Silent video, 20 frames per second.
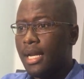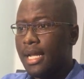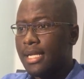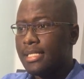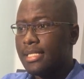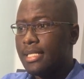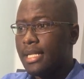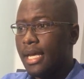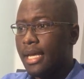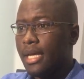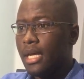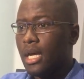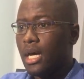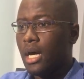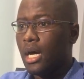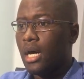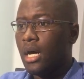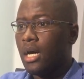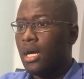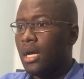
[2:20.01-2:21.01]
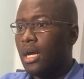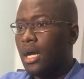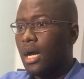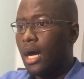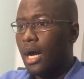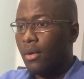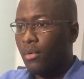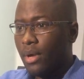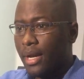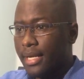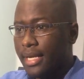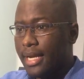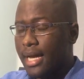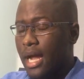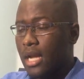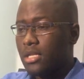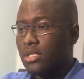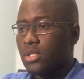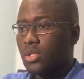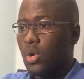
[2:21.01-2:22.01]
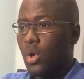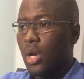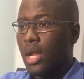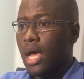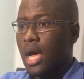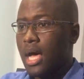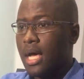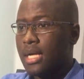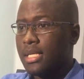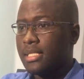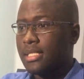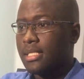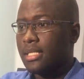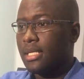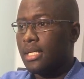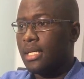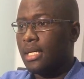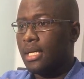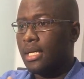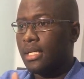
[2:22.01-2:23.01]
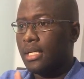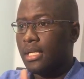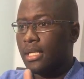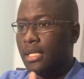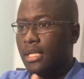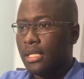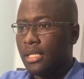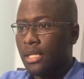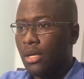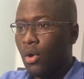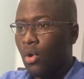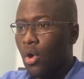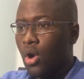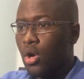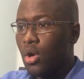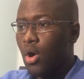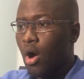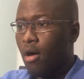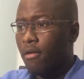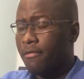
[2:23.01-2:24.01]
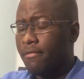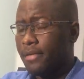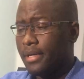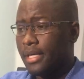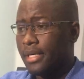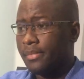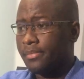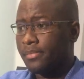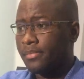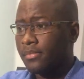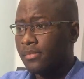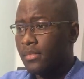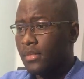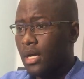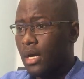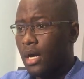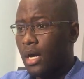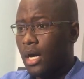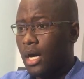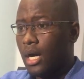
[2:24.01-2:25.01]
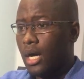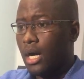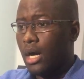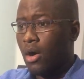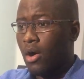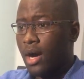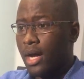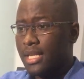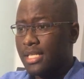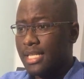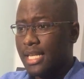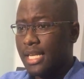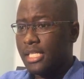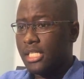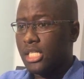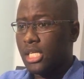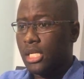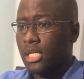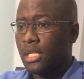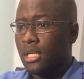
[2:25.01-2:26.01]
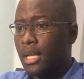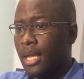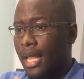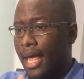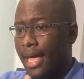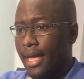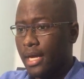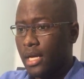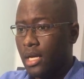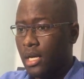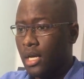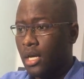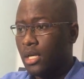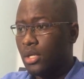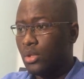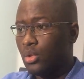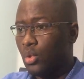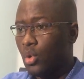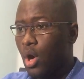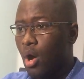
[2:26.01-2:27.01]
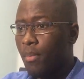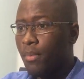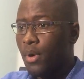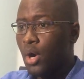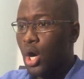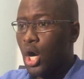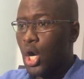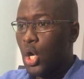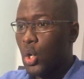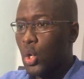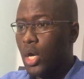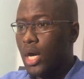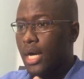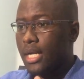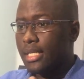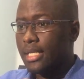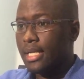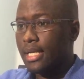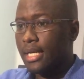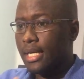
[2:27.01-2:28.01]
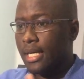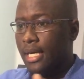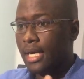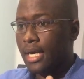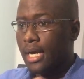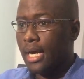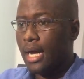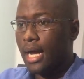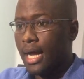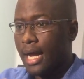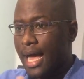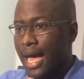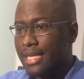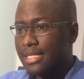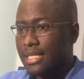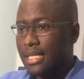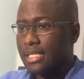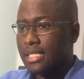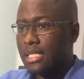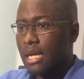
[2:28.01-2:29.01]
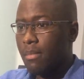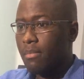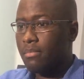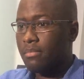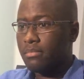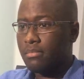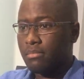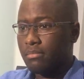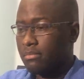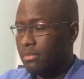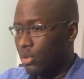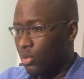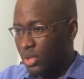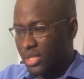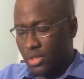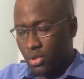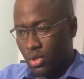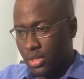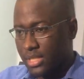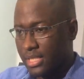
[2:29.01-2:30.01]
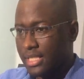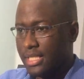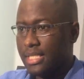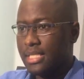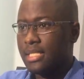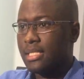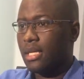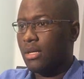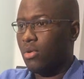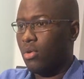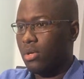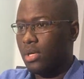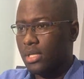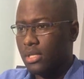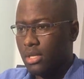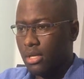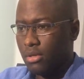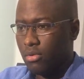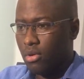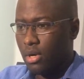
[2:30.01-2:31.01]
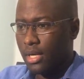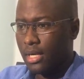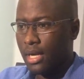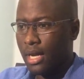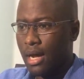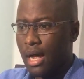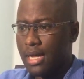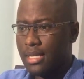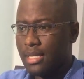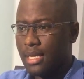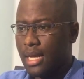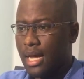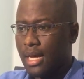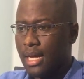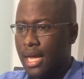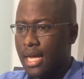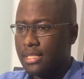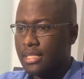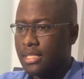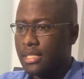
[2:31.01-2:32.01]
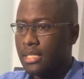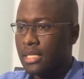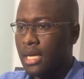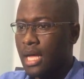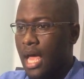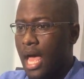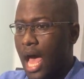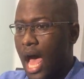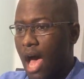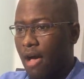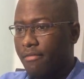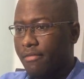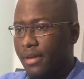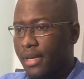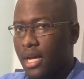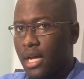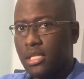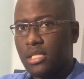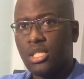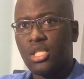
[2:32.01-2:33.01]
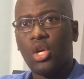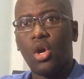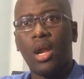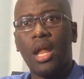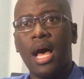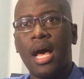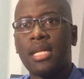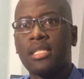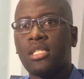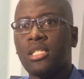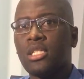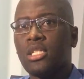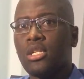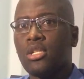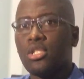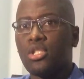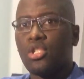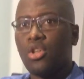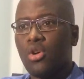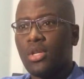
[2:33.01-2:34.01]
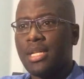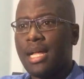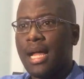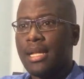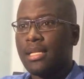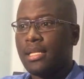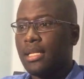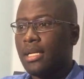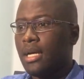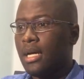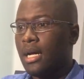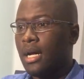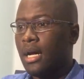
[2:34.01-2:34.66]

let's say, radical scholars, the role of organizations like ROAPE, who can gather some resources, who can gather African scholars, so that